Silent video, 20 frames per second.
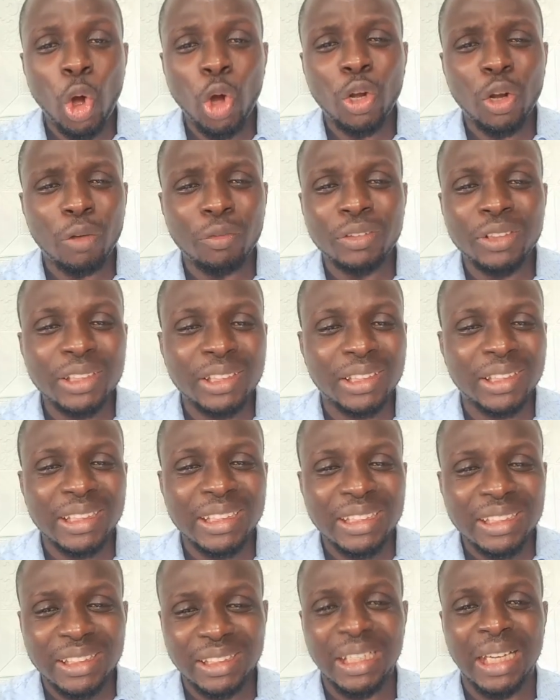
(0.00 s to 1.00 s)
All of
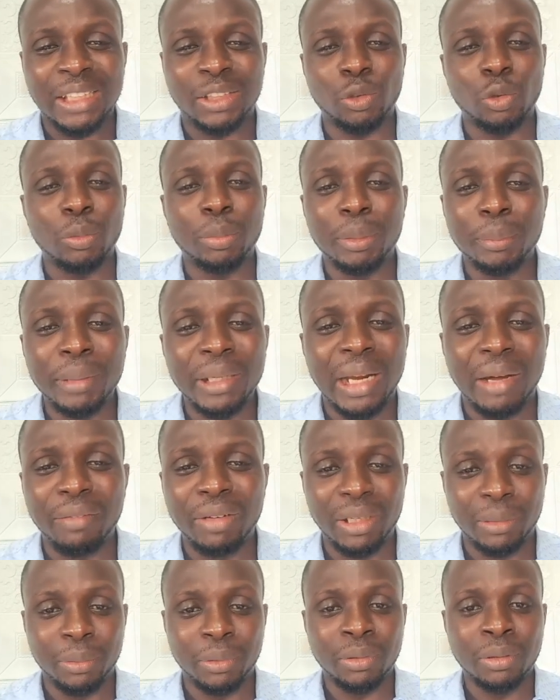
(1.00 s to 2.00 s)
this insight will be made
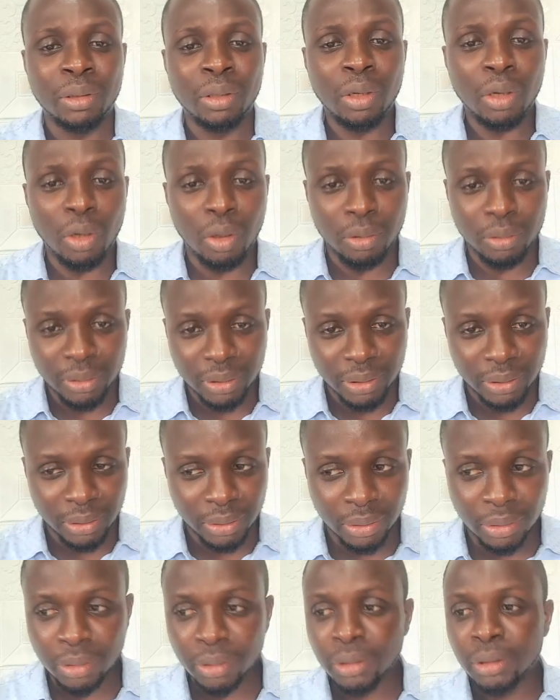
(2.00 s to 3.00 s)
available on
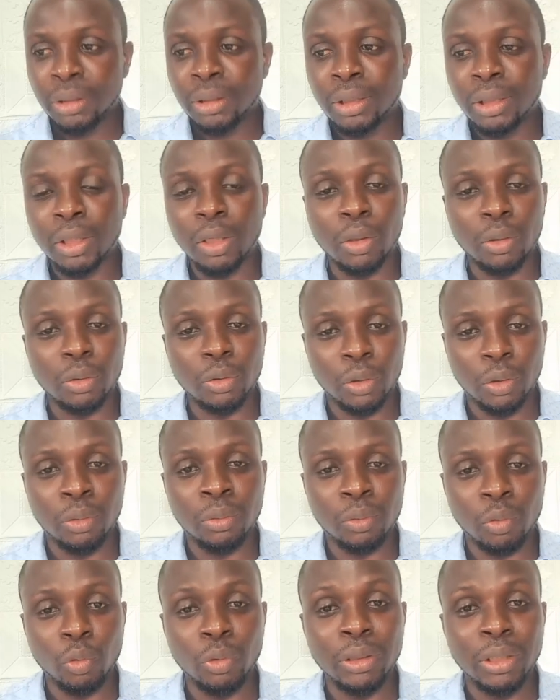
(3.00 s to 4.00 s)
the,
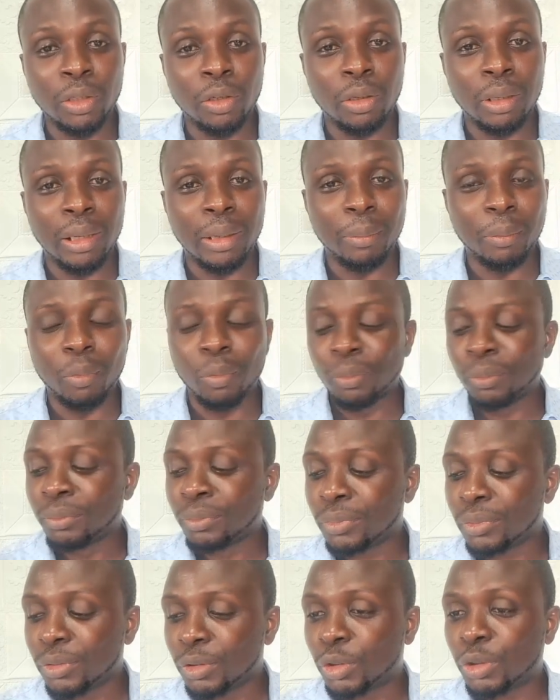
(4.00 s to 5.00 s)
with the
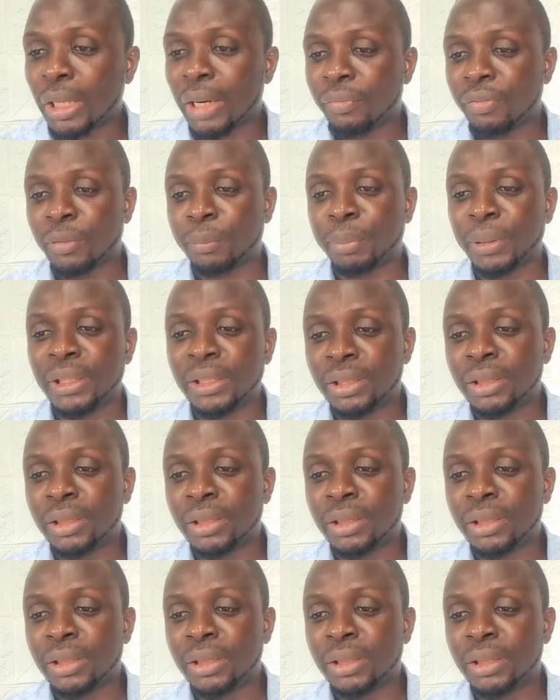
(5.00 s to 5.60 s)
traffic